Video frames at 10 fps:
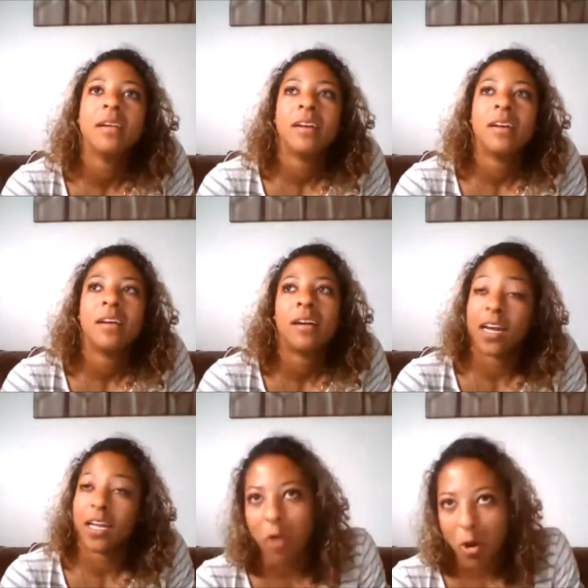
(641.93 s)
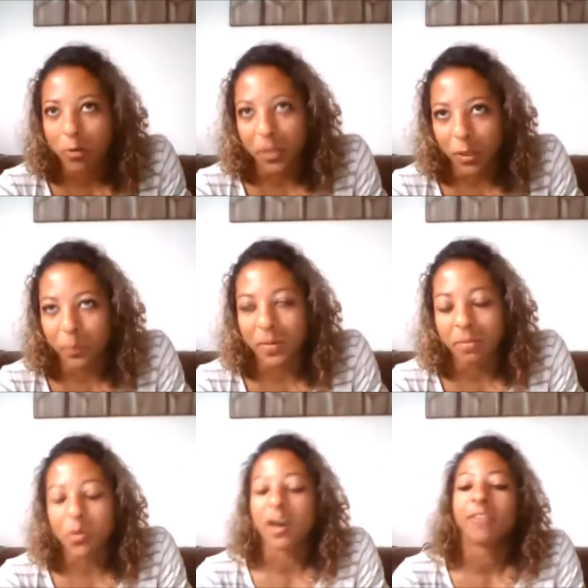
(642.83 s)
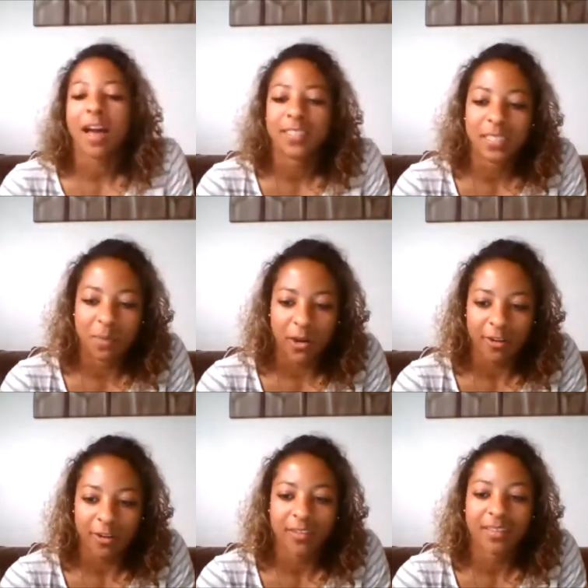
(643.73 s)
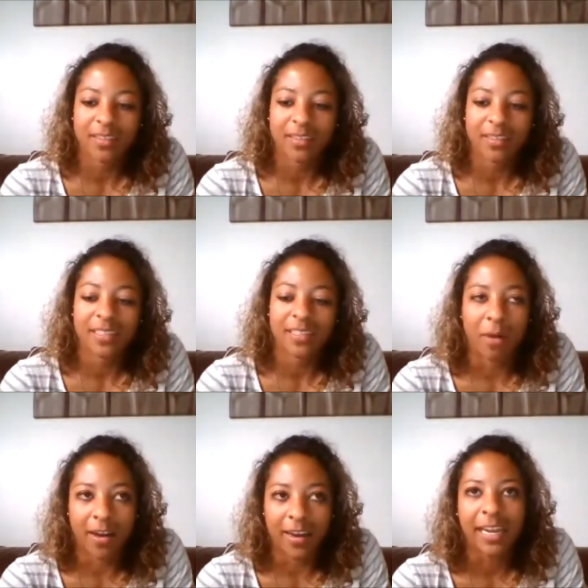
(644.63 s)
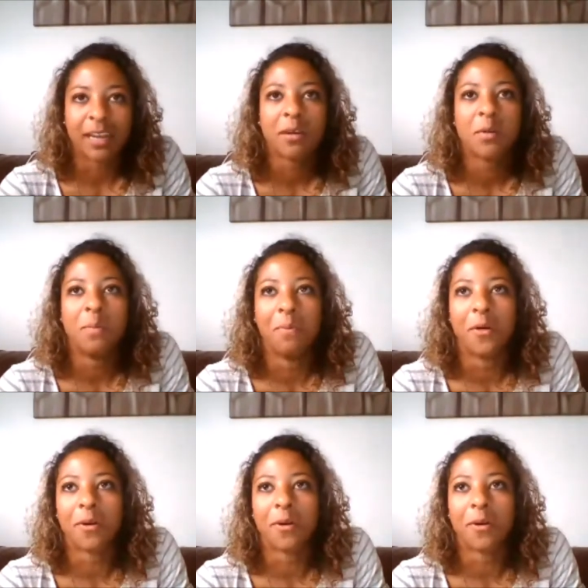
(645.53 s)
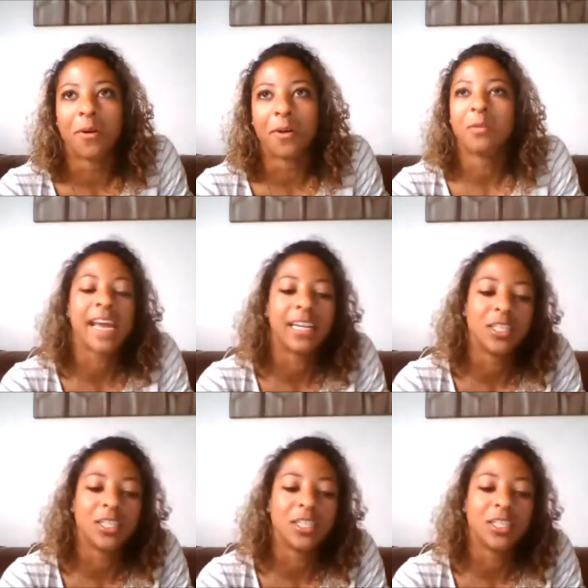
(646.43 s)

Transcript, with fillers: I, I've grown a little bit more. I've gotten smarter and listened to my body more with age.